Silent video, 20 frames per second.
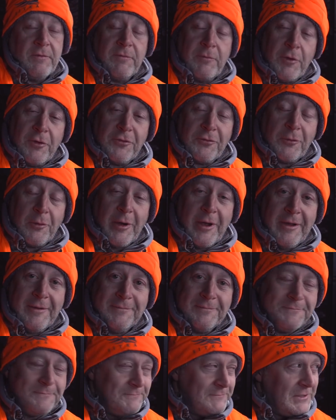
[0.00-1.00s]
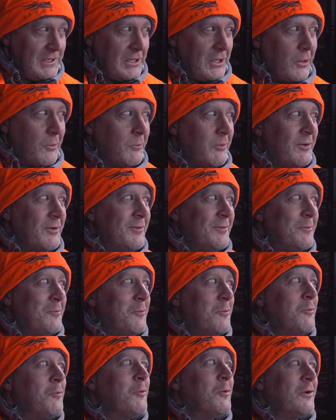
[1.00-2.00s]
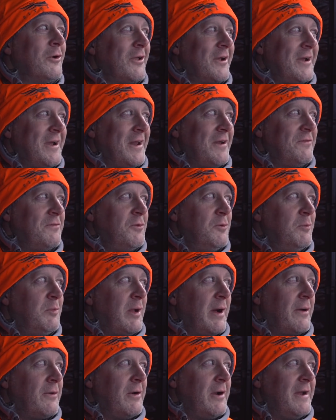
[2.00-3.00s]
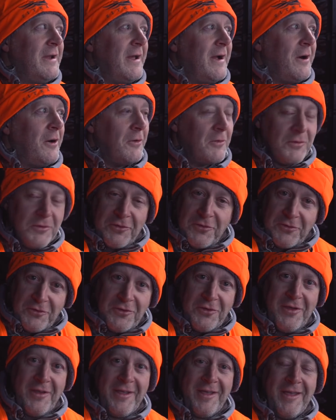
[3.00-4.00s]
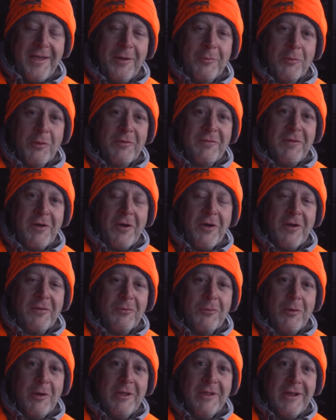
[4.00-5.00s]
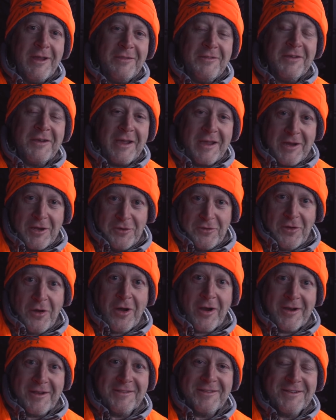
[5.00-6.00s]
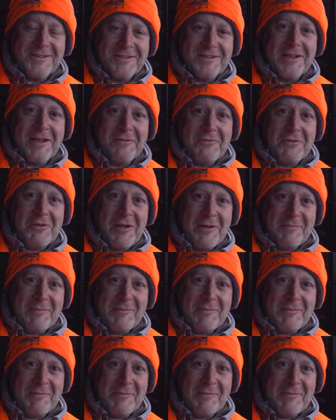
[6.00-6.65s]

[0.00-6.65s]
First way, you know, we're looking at a food plot right now, and we're far enough away that I think I can talk at this level.